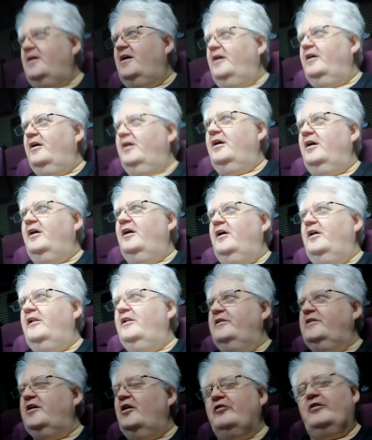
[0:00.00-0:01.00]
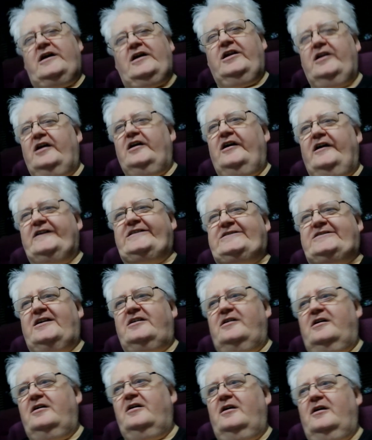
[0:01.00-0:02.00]
uh, lower class.
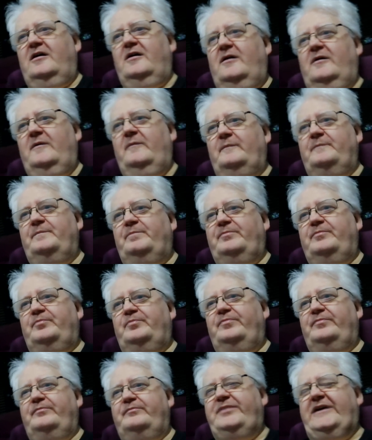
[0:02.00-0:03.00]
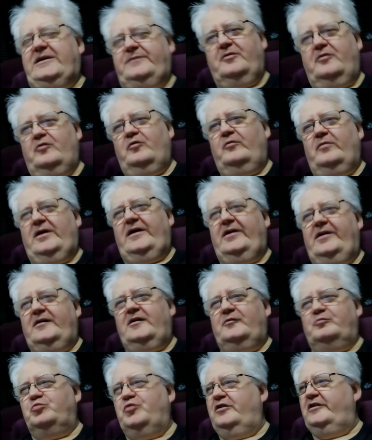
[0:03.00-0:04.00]
Uh, people
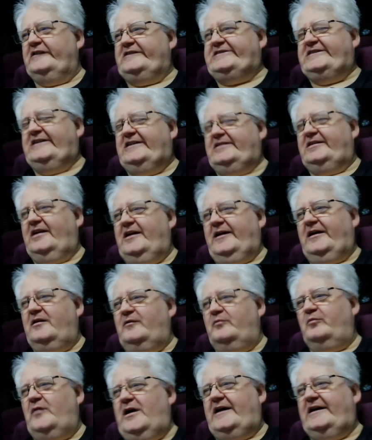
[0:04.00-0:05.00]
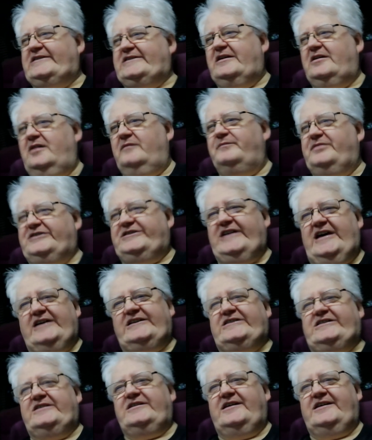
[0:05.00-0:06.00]
uh, worked in as a
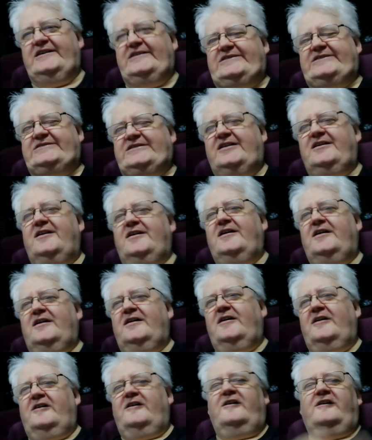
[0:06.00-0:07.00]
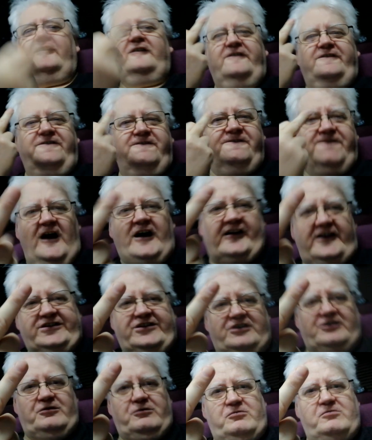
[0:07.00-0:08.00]
projectionist. Fuck
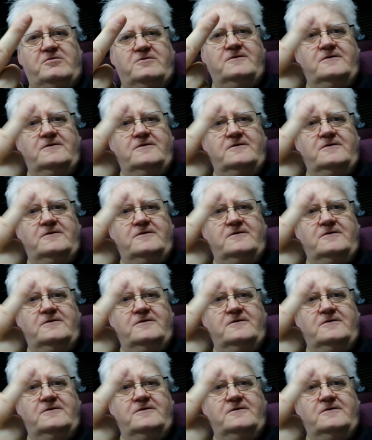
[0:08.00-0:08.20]
you.